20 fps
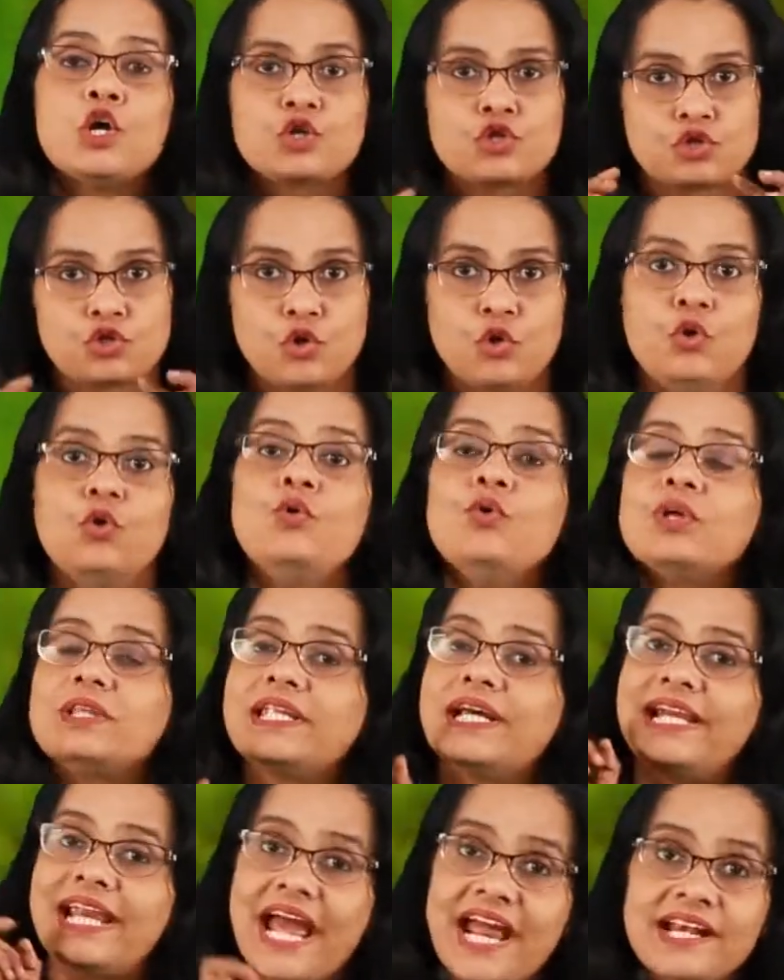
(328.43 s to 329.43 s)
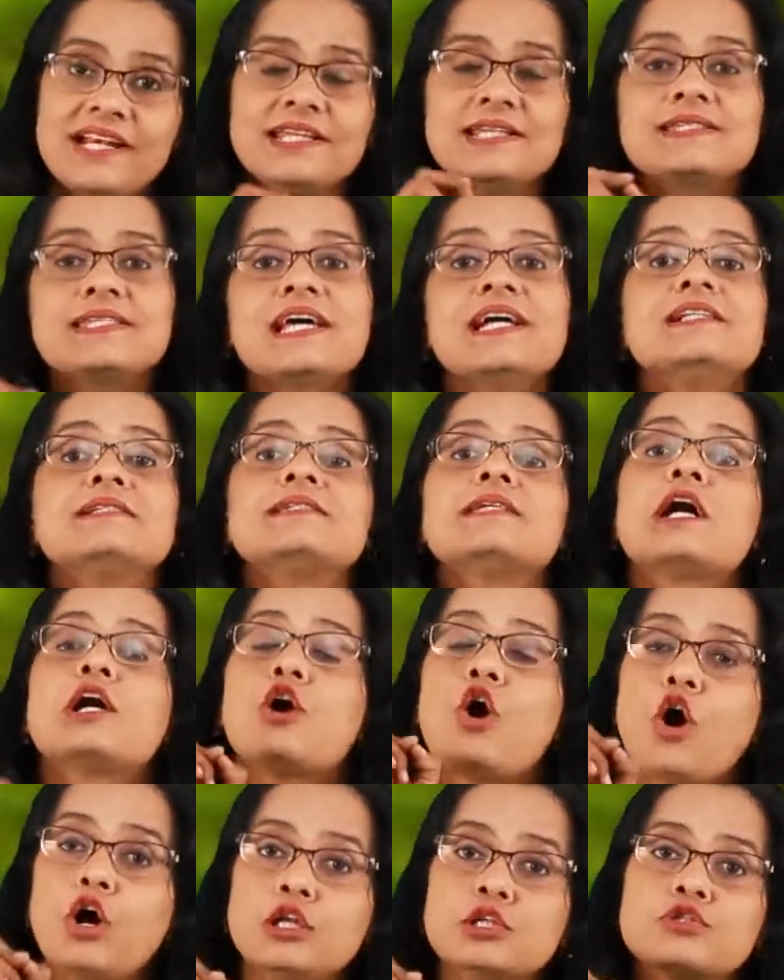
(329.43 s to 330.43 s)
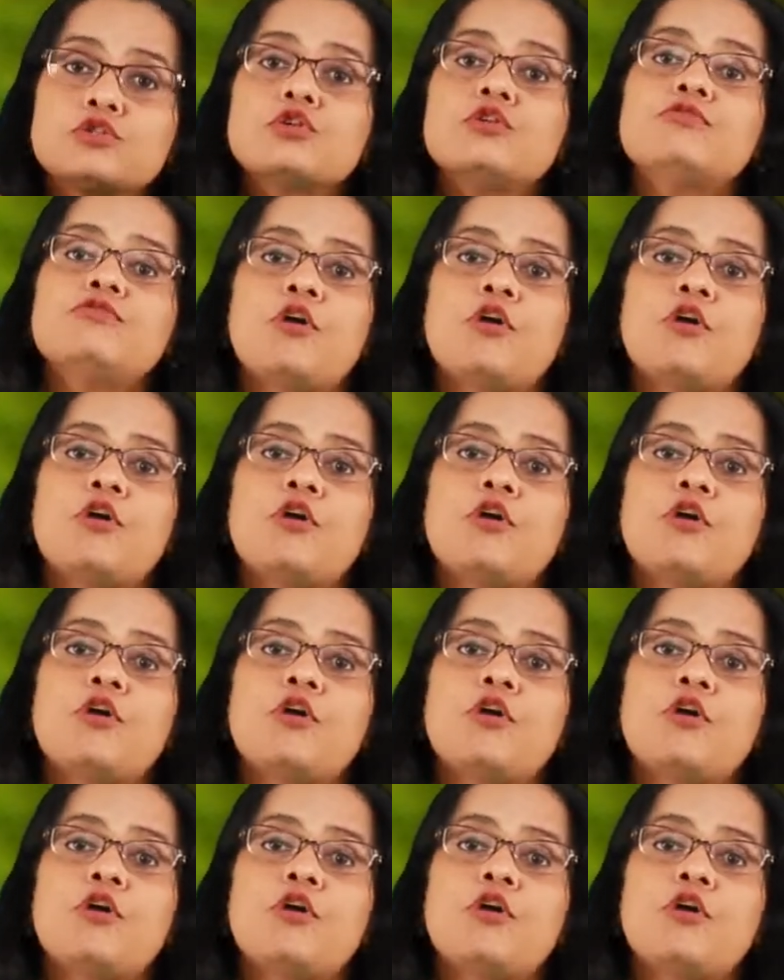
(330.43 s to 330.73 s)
So, the lenticels are also